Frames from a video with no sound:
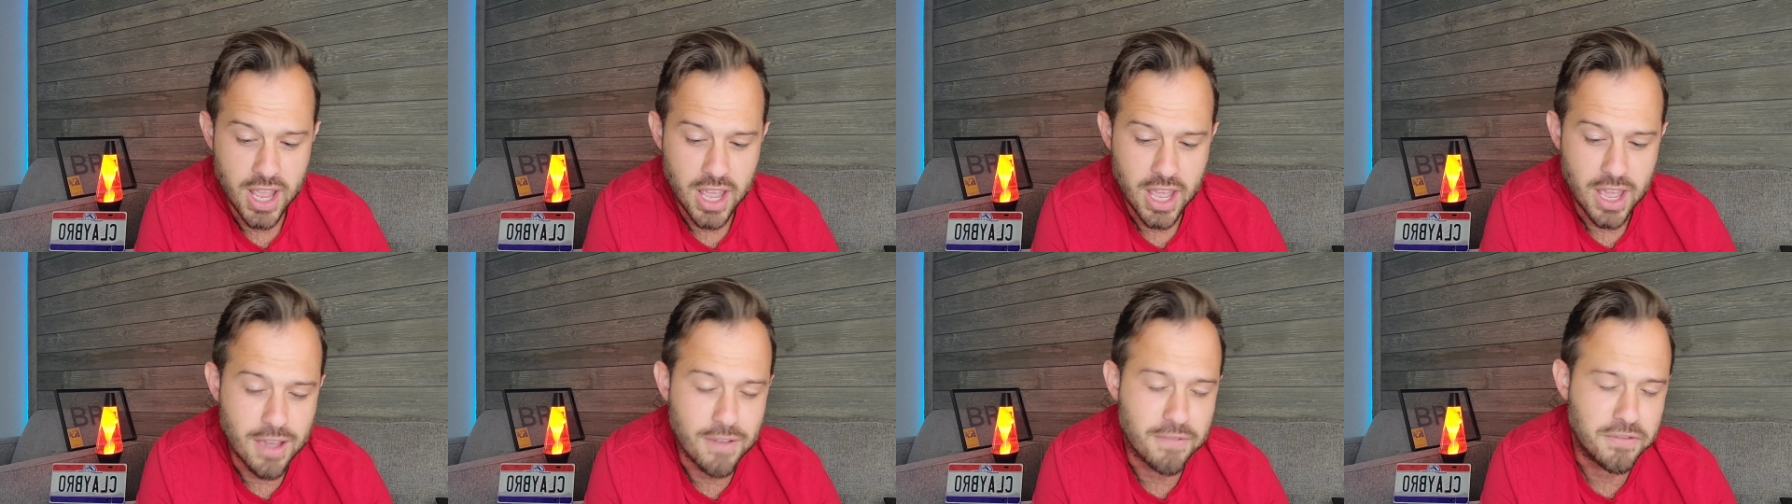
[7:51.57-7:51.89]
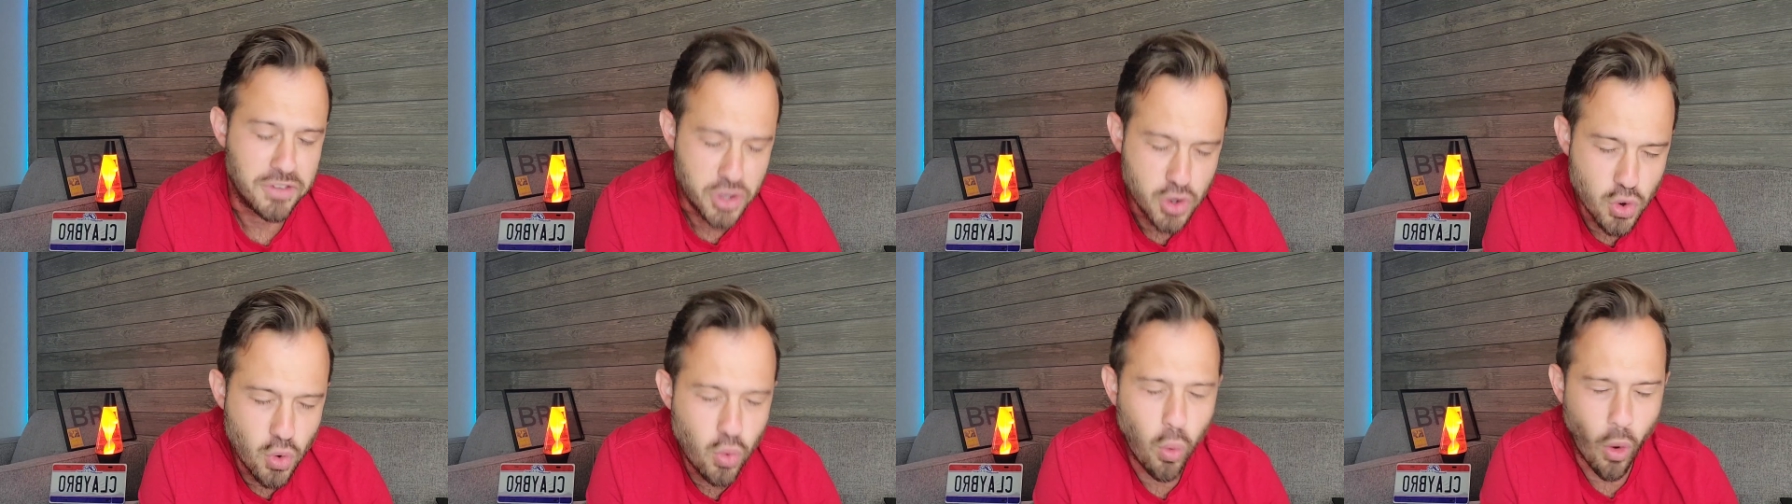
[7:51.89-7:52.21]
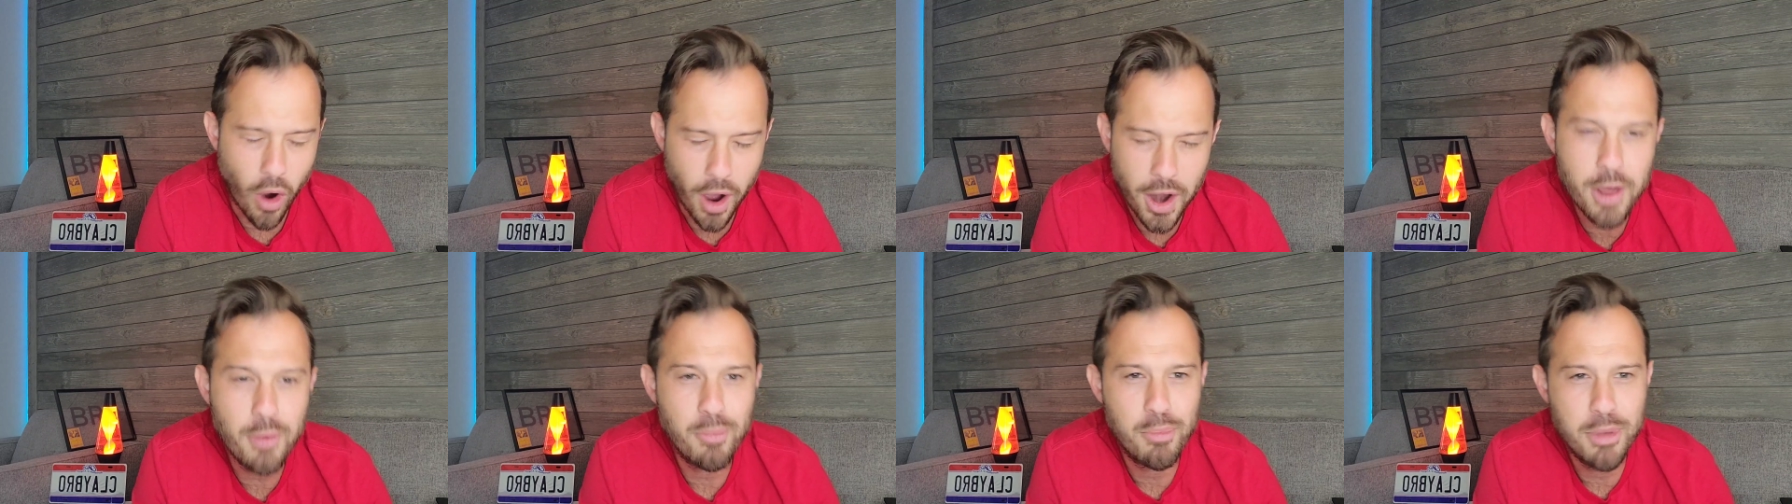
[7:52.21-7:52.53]
if you
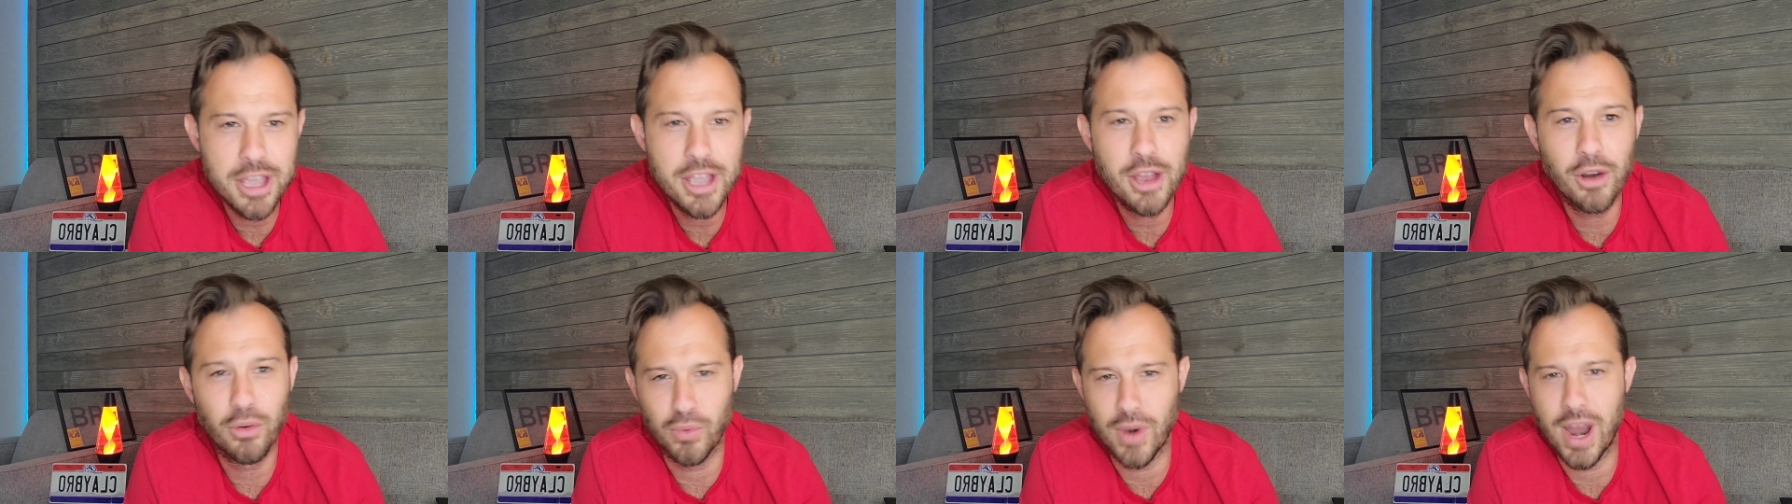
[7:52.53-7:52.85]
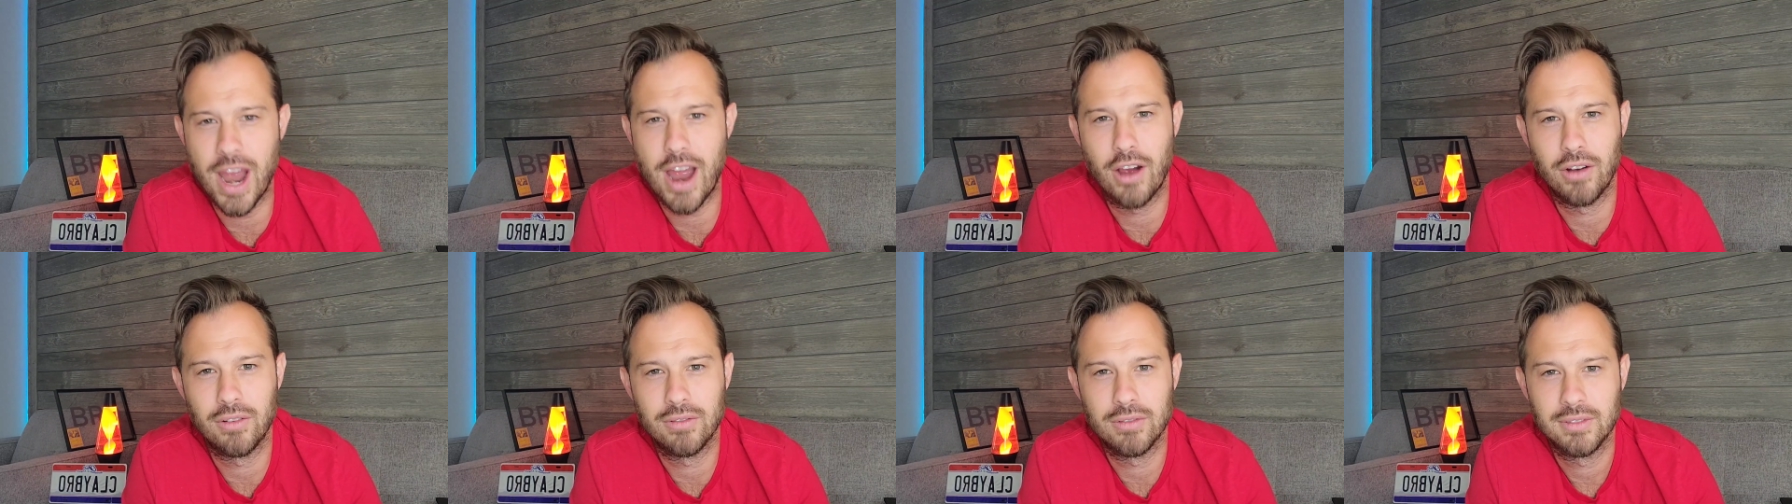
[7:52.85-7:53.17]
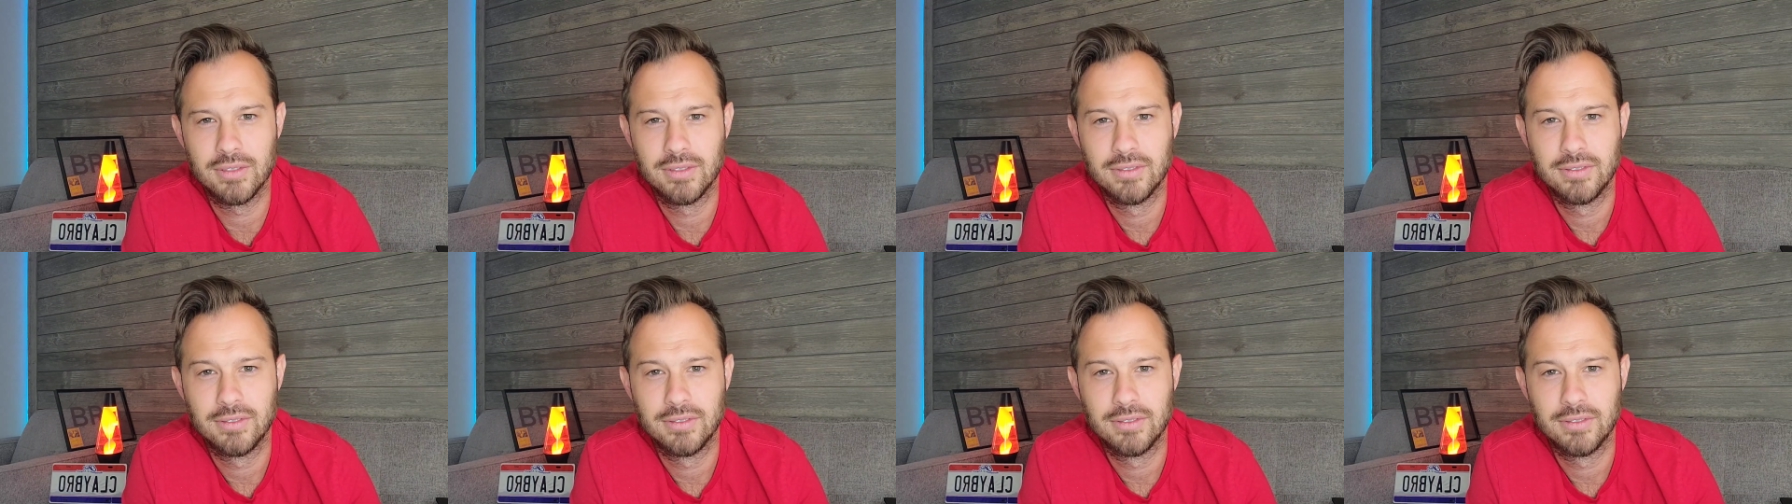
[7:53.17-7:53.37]
want to be around,